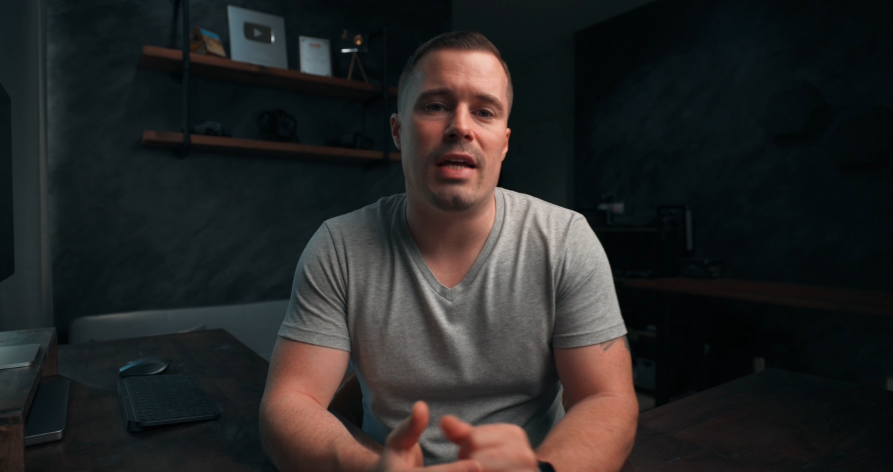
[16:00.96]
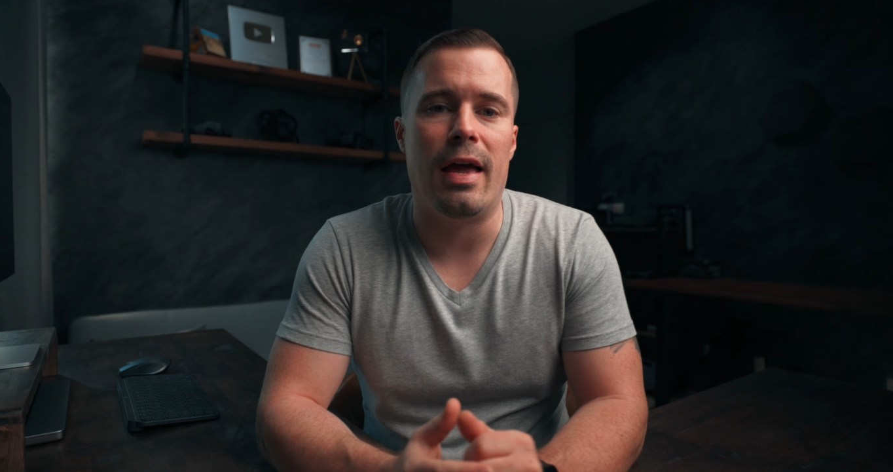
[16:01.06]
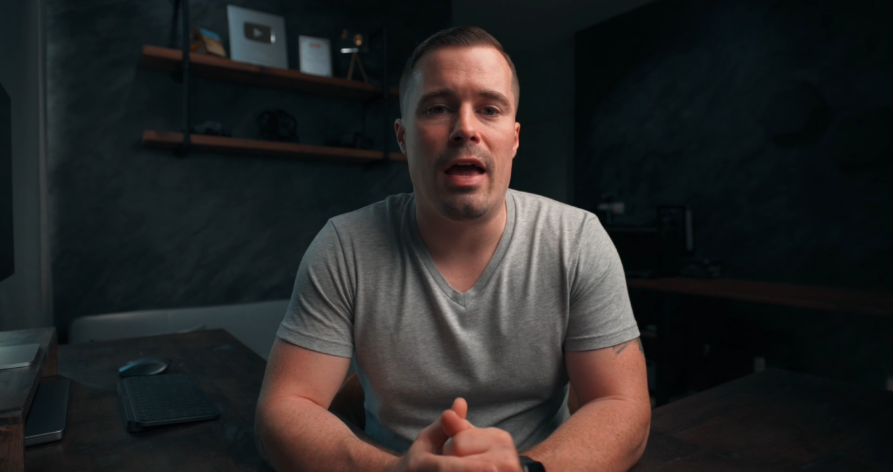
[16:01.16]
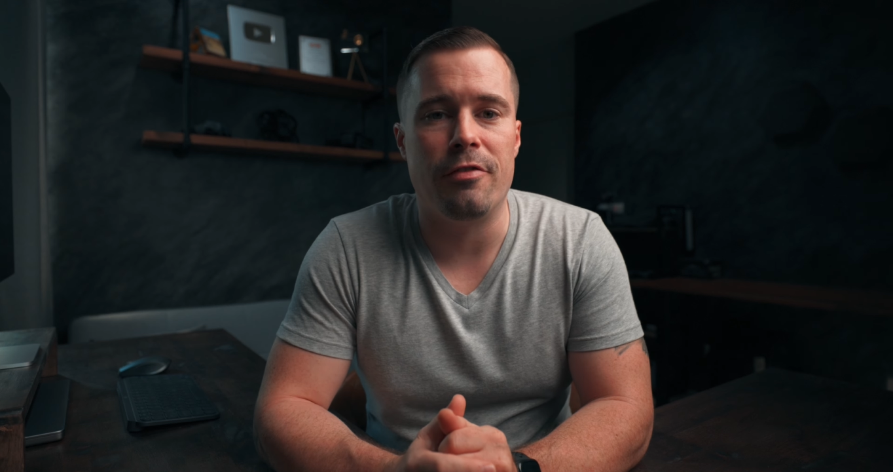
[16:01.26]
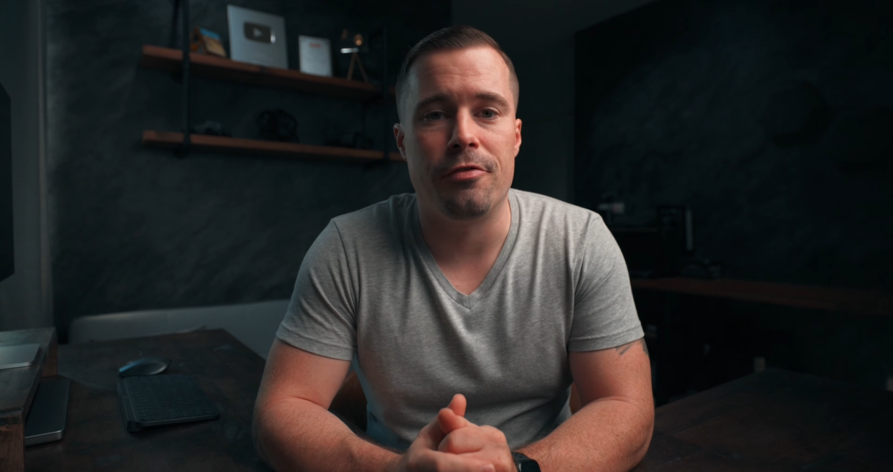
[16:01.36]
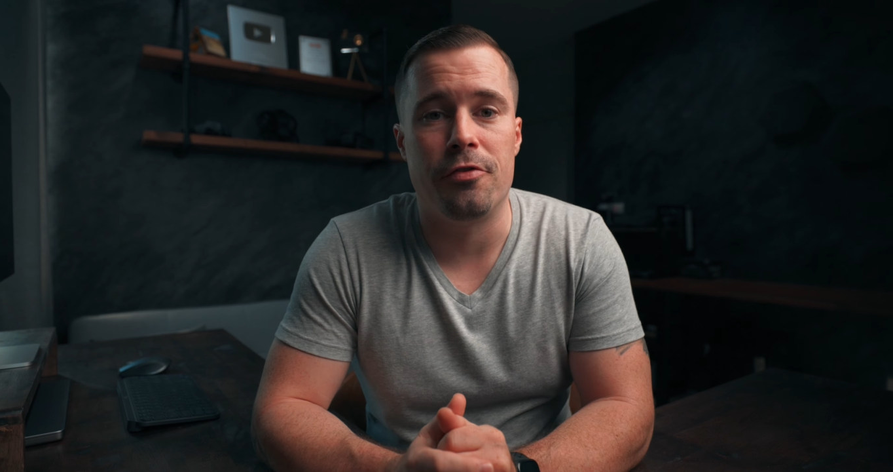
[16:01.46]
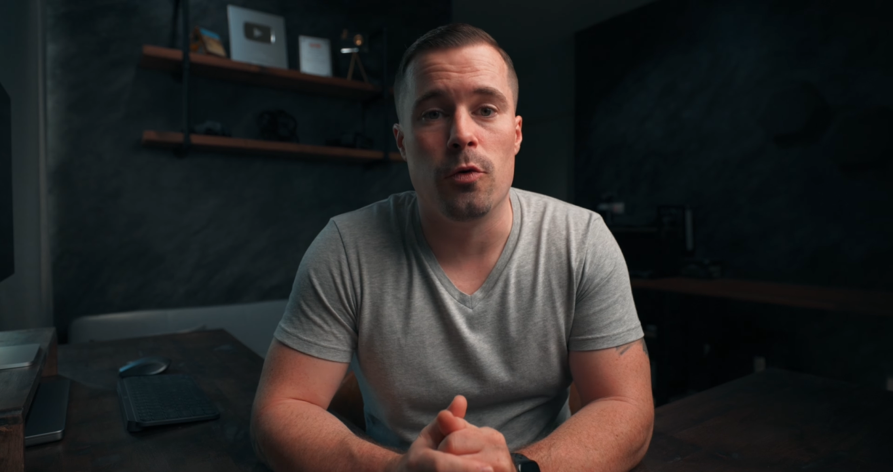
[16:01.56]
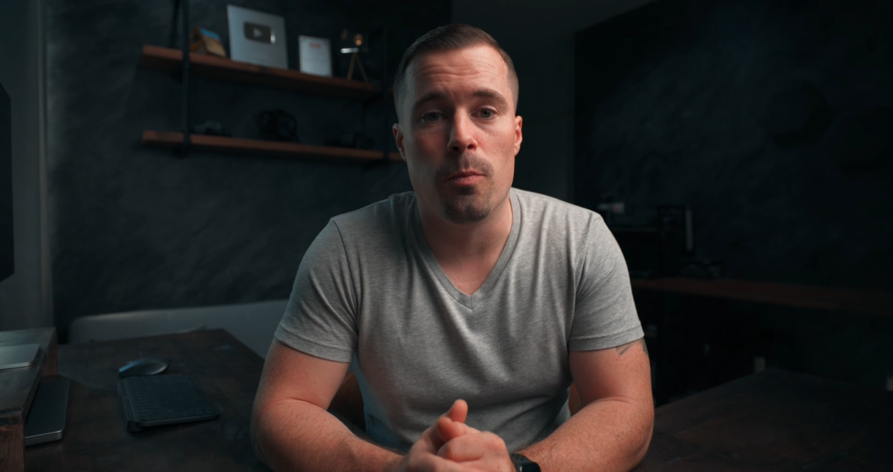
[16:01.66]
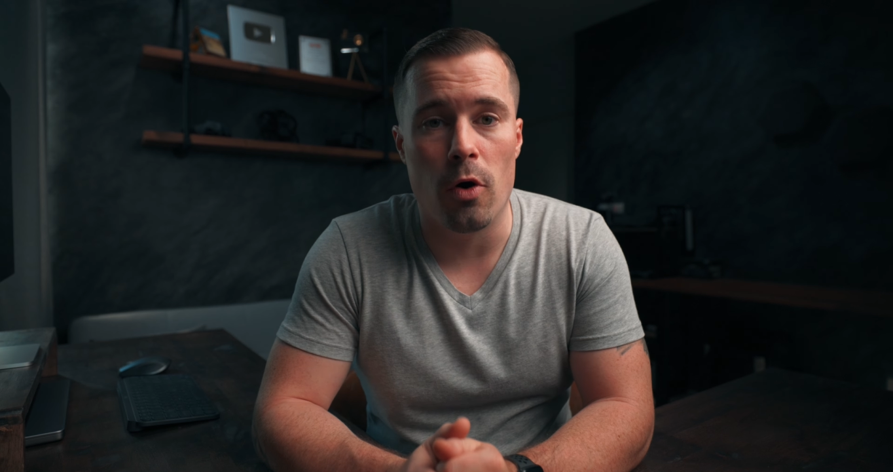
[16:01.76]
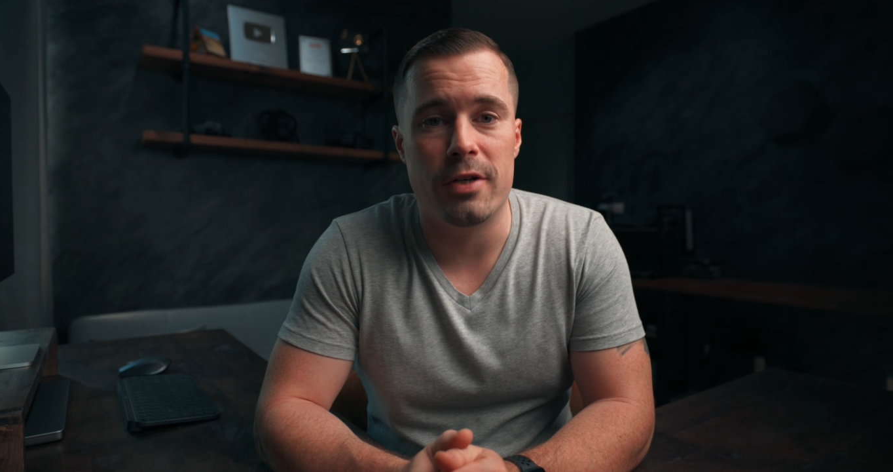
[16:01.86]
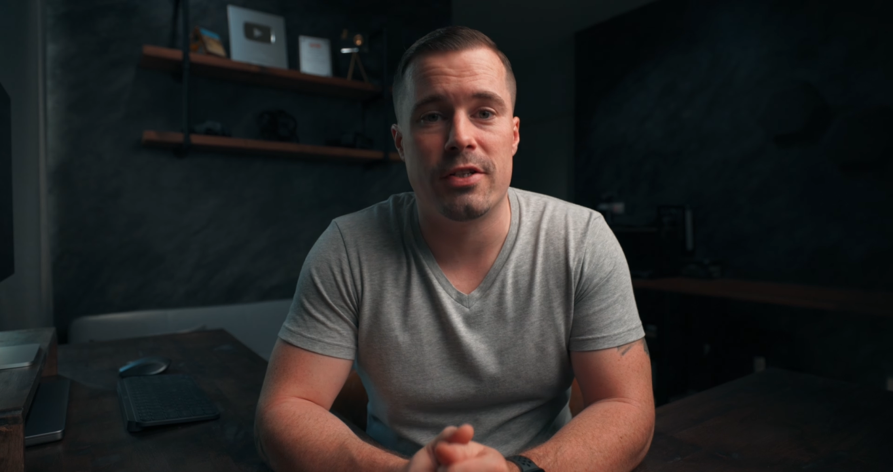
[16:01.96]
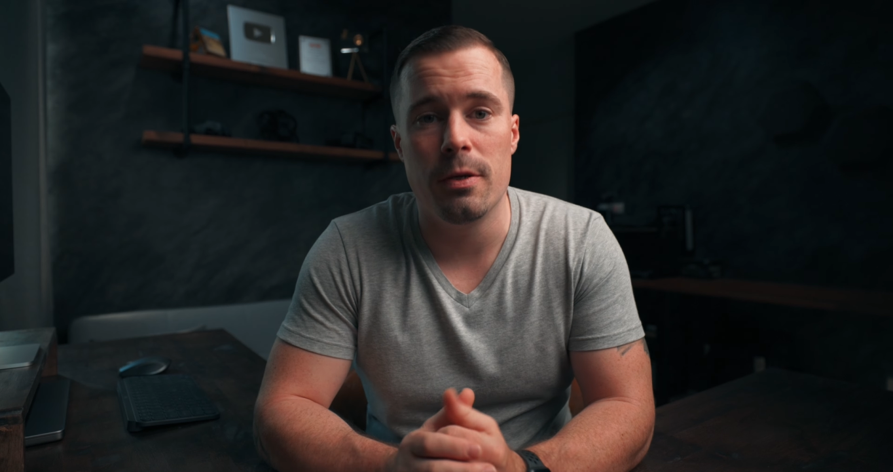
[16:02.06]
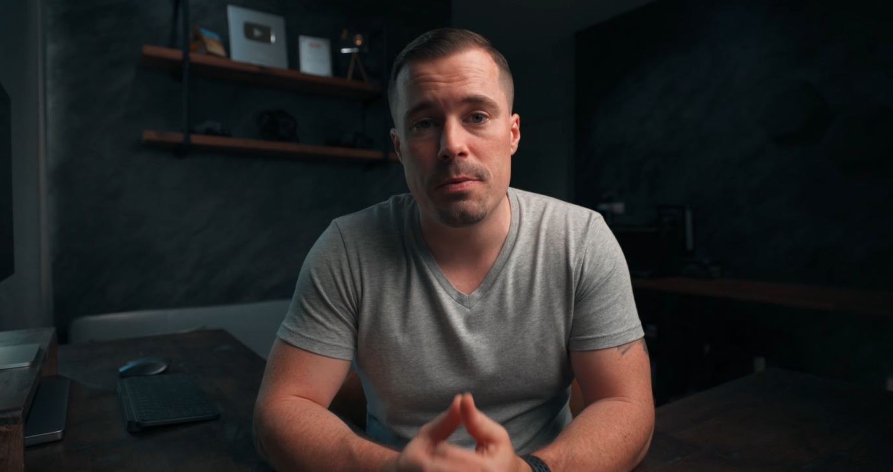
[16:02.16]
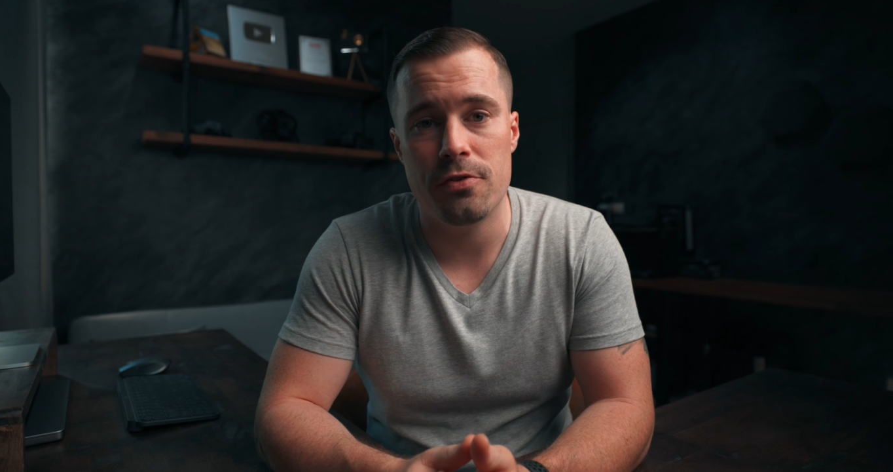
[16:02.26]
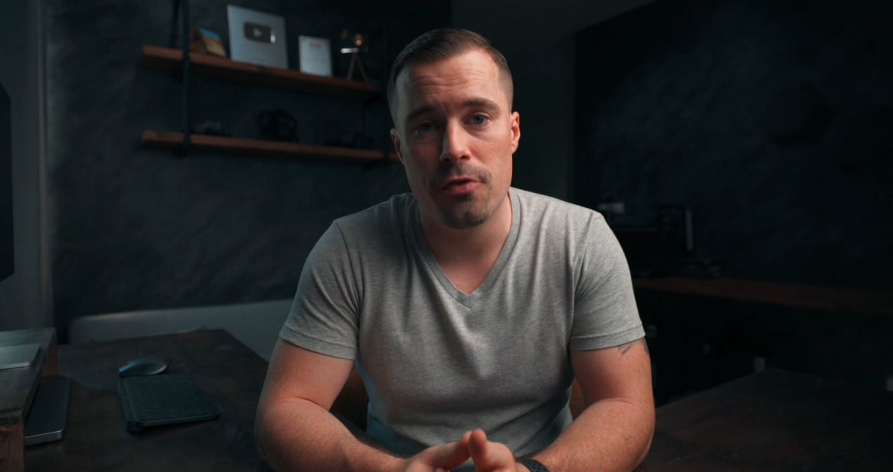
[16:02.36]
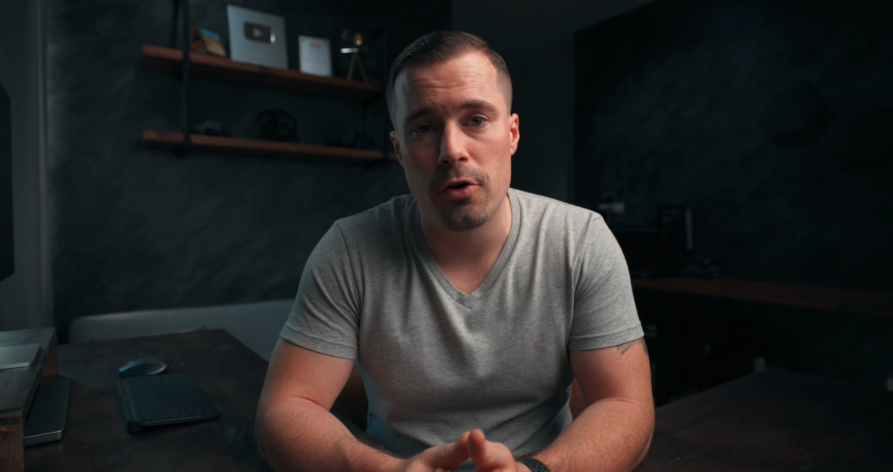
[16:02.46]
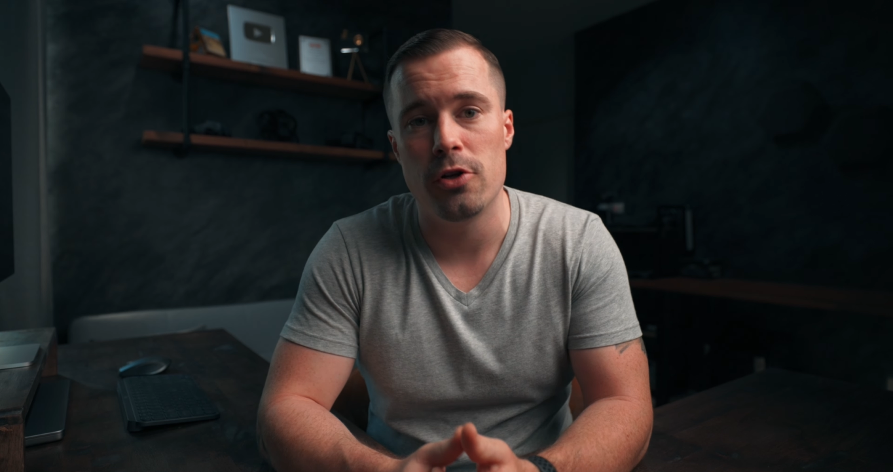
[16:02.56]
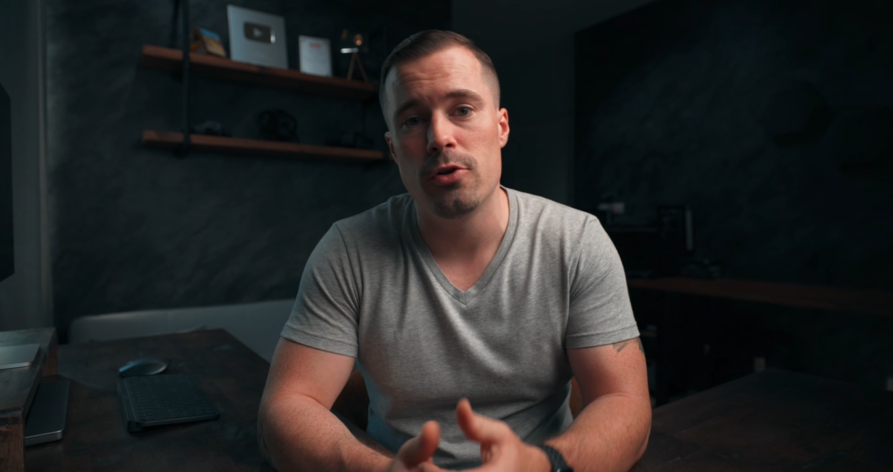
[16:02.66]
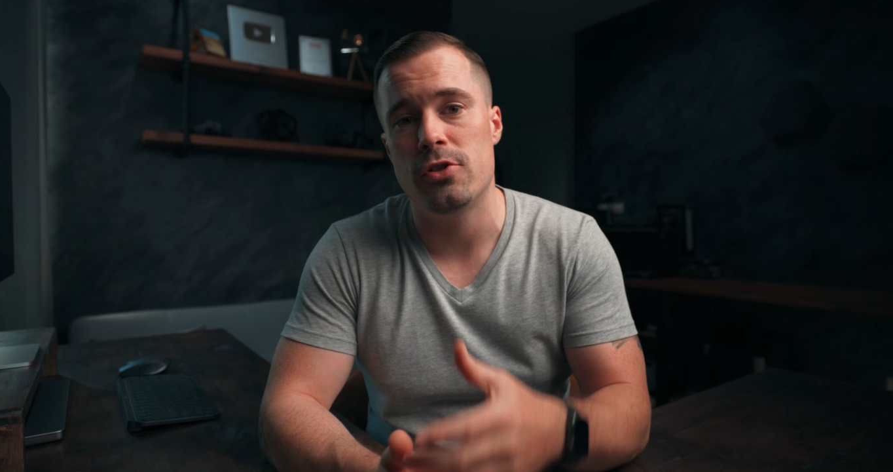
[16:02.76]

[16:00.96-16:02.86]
I have a few more tips for you